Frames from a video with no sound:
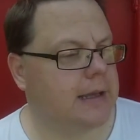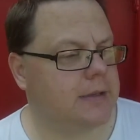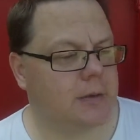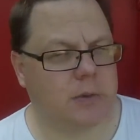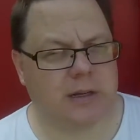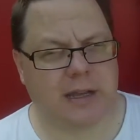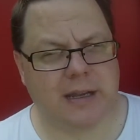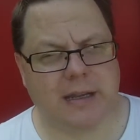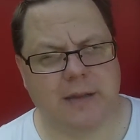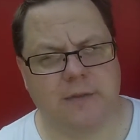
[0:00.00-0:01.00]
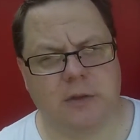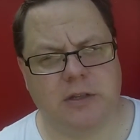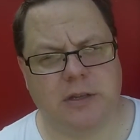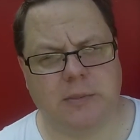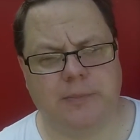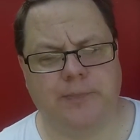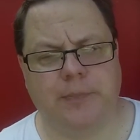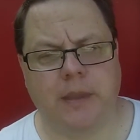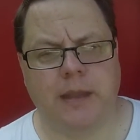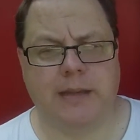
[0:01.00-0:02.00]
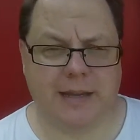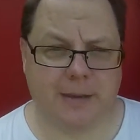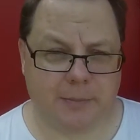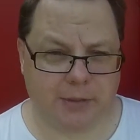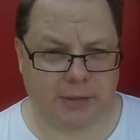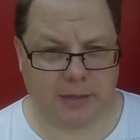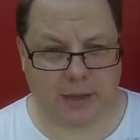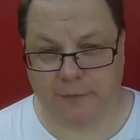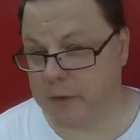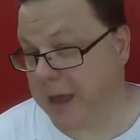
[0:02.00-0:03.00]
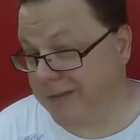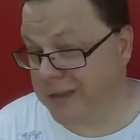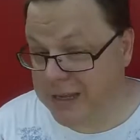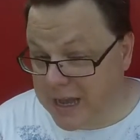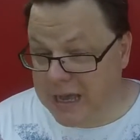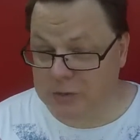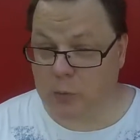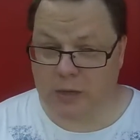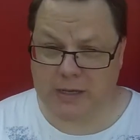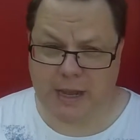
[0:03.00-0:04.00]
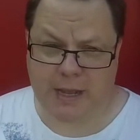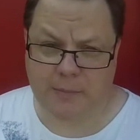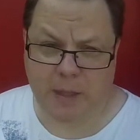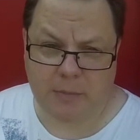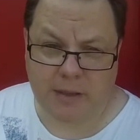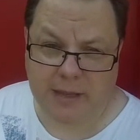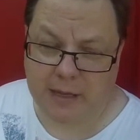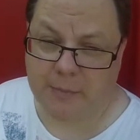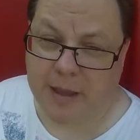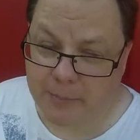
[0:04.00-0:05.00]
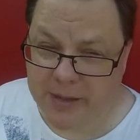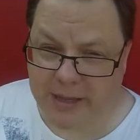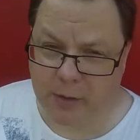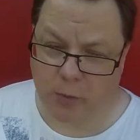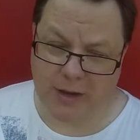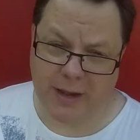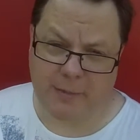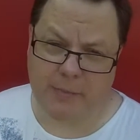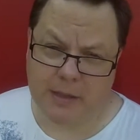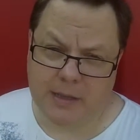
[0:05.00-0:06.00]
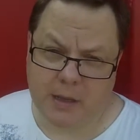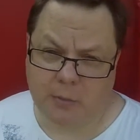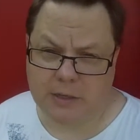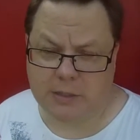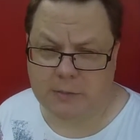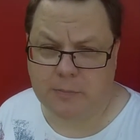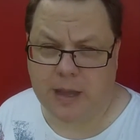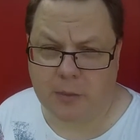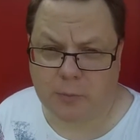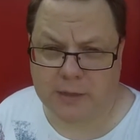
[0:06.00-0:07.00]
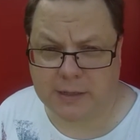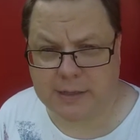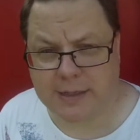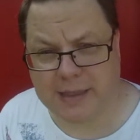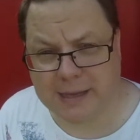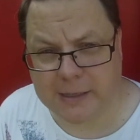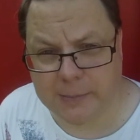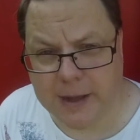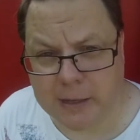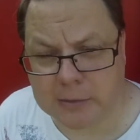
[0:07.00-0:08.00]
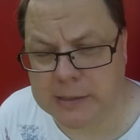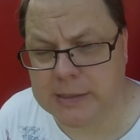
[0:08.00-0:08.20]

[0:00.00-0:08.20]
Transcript: So I want to kind of give you some tips if you haven't gotten one yet. Maybe you're thinking about picking one up, what you might want to think about.